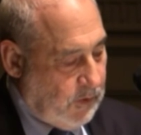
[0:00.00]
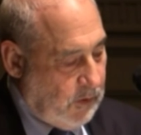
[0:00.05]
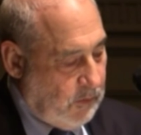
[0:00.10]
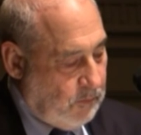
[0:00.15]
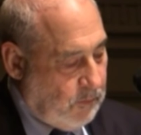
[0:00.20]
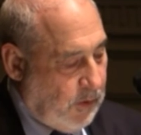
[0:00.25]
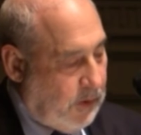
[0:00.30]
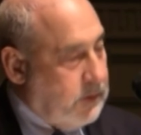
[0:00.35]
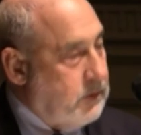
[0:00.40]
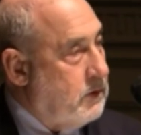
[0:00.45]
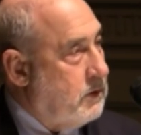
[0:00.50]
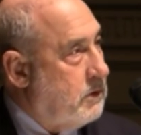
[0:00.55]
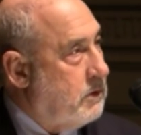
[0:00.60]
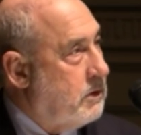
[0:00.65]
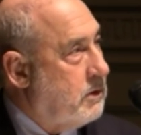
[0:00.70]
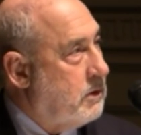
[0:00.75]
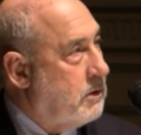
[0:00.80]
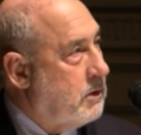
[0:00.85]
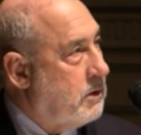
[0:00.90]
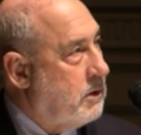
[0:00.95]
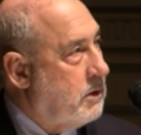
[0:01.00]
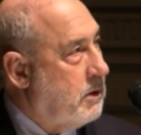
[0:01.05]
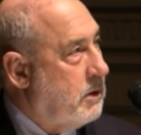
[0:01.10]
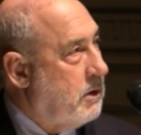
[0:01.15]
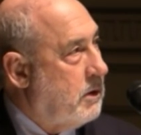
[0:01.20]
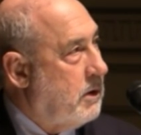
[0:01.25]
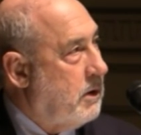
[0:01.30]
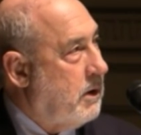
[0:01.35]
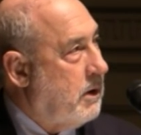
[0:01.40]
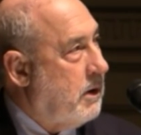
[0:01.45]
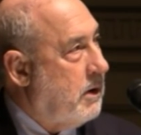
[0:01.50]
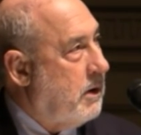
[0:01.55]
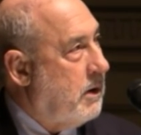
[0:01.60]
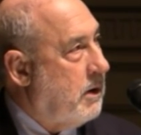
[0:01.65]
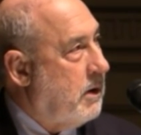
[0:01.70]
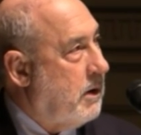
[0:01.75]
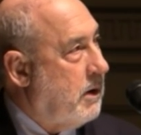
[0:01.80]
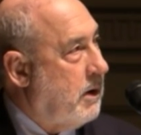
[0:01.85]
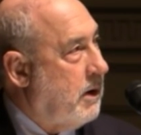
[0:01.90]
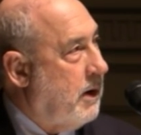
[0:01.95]
But
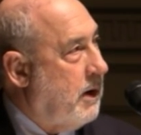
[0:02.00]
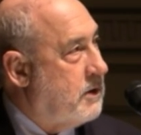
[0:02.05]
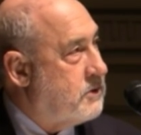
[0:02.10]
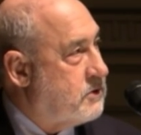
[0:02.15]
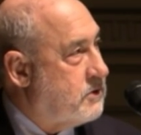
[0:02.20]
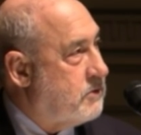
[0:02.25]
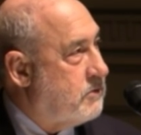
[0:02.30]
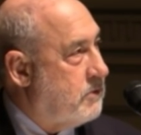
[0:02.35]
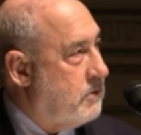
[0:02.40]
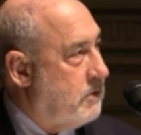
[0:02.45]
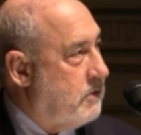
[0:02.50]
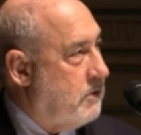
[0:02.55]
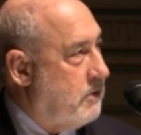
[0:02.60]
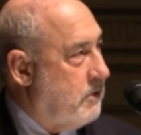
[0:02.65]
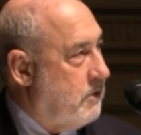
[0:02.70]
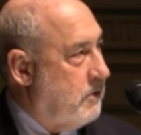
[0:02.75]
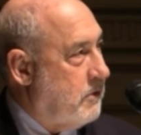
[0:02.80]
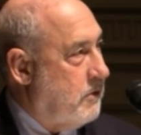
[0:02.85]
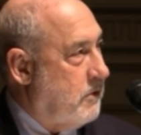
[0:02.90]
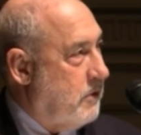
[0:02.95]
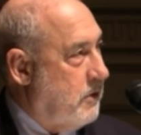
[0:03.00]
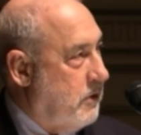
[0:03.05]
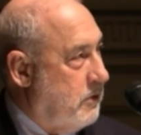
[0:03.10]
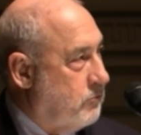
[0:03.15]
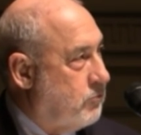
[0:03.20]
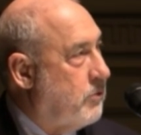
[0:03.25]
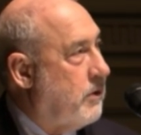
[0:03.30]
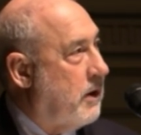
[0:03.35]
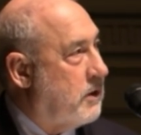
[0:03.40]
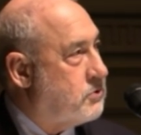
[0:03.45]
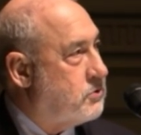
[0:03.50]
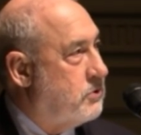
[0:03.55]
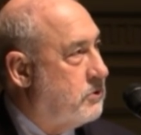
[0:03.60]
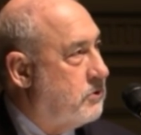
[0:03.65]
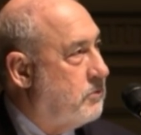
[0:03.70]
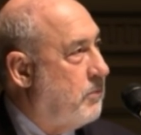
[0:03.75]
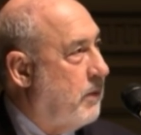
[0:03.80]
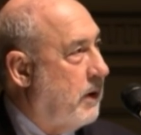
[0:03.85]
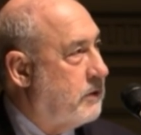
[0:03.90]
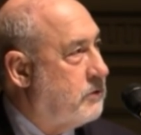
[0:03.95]
as the uh, introduction
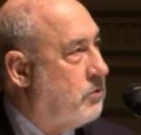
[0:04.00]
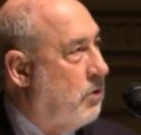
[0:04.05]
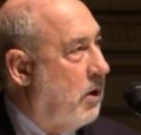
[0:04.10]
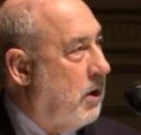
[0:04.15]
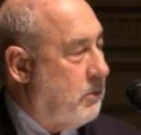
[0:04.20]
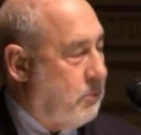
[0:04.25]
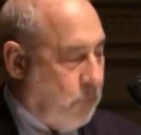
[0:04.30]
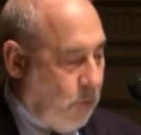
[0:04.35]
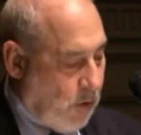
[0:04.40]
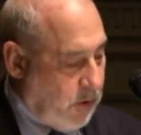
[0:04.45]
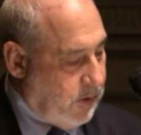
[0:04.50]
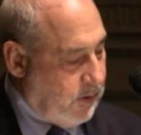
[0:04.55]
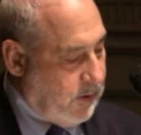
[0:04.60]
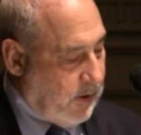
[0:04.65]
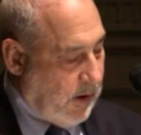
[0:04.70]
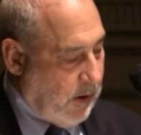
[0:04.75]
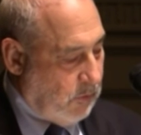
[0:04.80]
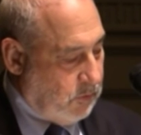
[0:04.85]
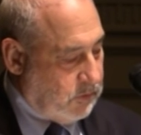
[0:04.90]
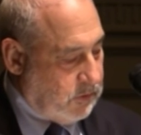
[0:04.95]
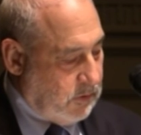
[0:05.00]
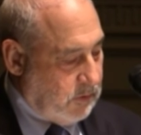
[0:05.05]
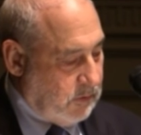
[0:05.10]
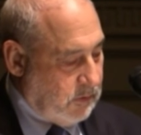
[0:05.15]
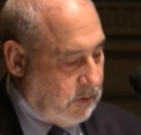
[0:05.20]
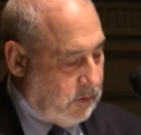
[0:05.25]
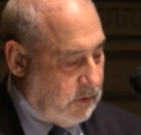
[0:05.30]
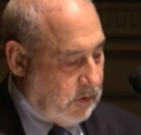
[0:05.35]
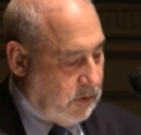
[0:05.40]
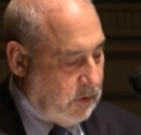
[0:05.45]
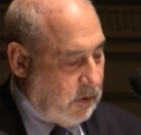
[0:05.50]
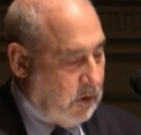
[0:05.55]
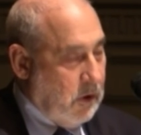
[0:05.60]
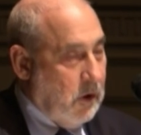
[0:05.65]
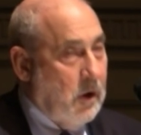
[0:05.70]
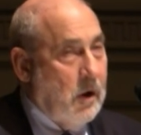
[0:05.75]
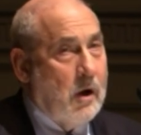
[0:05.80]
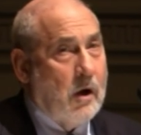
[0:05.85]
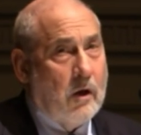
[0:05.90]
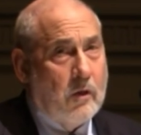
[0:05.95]
to my talk pointed out,
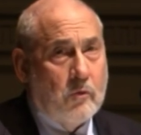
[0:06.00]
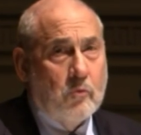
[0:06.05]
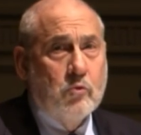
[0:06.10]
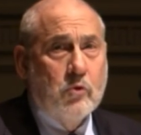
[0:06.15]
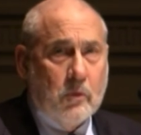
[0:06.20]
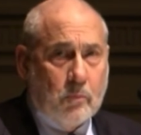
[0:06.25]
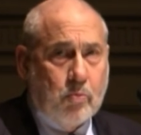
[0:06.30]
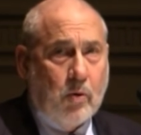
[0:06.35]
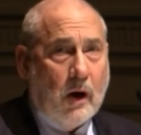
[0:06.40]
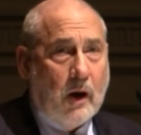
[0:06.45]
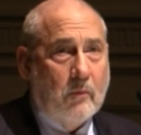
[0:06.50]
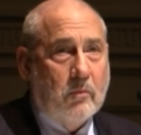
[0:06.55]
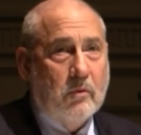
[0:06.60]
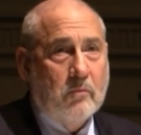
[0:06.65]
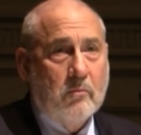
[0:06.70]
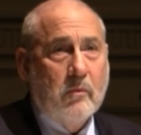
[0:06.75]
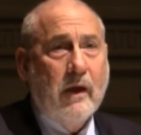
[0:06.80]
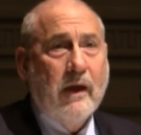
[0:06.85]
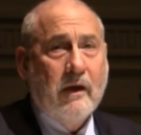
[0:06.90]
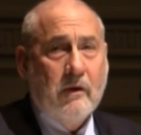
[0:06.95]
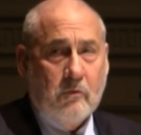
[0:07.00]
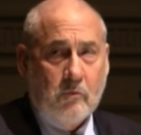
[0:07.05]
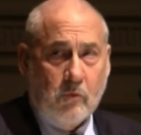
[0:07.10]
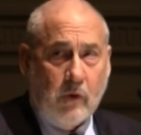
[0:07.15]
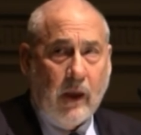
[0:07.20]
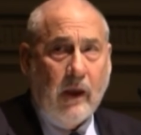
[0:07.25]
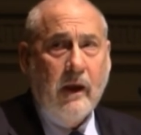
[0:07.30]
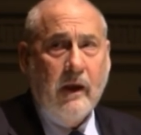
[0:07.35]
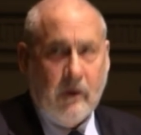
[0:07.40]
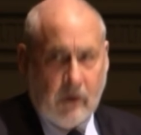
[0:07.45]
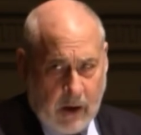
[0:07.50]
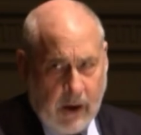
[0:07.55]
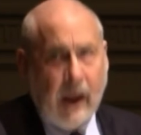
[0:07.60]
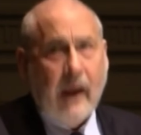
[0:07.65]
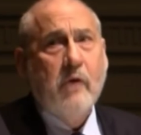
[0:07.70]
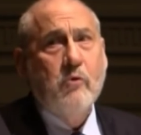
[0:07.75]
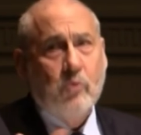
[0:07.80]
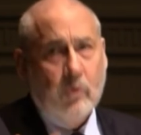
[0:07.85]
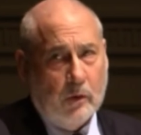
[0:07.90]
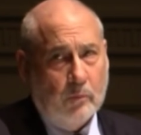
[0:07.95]
the real problem, a, a,
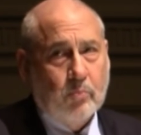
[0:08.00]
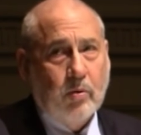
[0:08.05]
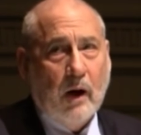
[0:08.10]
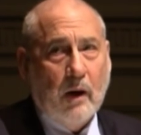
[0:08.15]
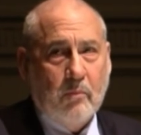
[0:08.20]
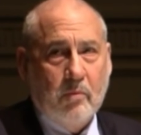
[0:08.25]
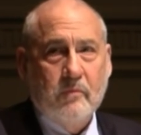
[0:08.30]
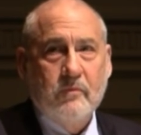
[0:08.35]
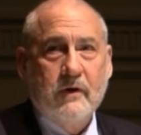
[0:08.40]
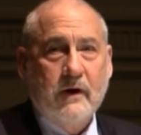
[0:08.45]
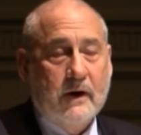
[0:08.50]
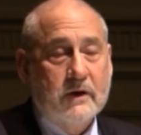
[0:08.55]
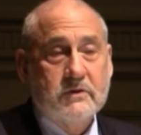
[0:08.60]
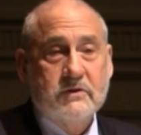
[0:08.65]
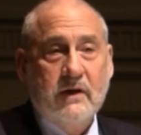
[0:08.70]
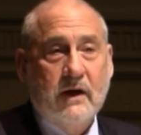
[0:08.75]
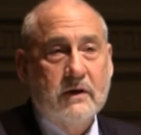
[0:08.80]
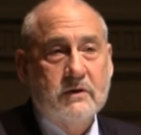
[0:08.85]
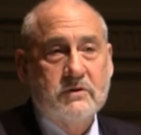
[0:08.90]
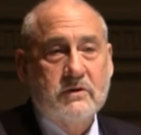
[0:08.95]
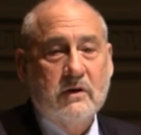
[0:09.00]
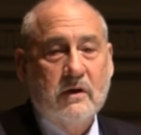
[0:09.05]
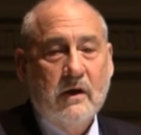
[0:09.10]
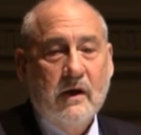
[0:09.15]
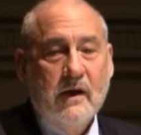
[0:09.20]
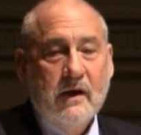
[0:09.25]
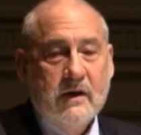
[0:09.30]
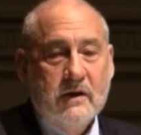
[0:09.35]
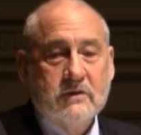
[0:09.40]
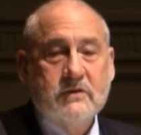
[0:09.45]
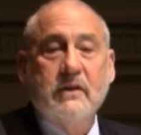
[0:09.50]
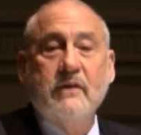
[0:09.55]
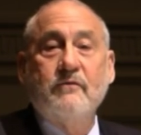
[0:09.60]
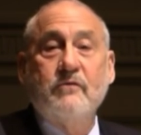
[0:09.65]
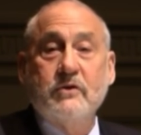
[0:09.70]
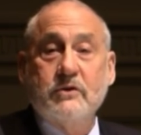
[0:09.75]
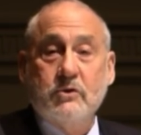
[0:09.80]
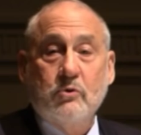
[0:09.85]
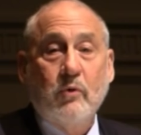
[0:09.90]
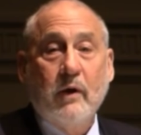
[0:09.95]
a real problem in the United States, is the
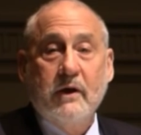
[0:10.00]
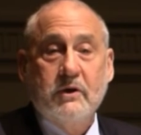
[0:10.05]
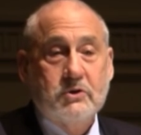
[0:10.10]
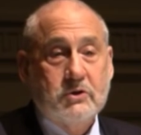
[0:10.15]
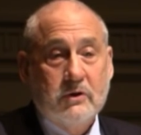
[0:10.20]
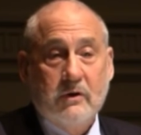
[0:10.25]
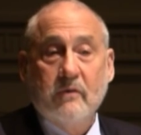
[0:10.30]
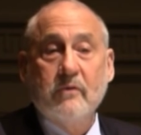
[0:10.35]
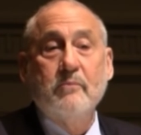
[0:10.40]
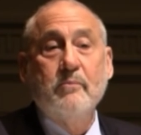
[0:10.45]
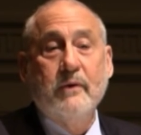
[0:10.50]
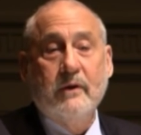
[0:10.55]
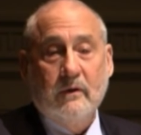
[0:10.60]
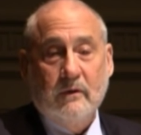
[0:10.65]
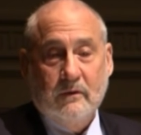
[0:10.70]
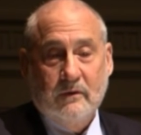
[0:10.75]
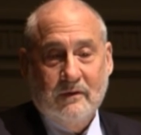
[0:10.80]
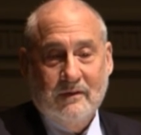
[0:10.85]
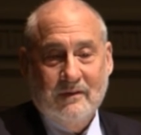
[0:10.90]
evisceration of the middle.